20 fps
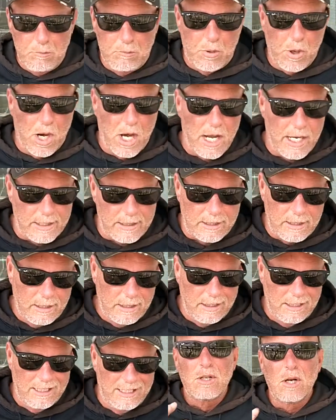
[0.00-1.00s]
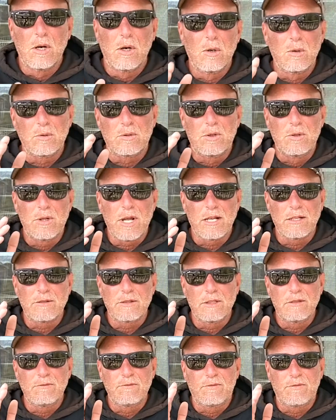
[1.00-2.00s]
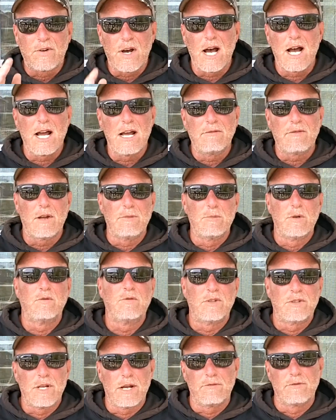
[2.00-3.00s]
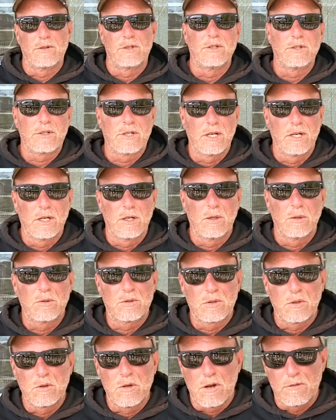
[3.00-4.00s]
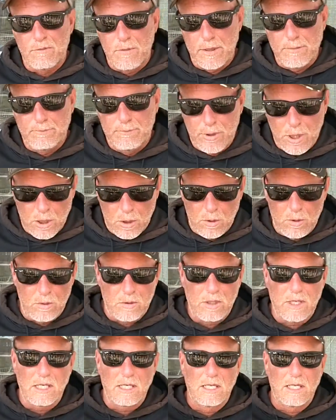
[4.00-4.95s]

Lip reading: But, so 2005, I moved to San Francisco, sold off my boat.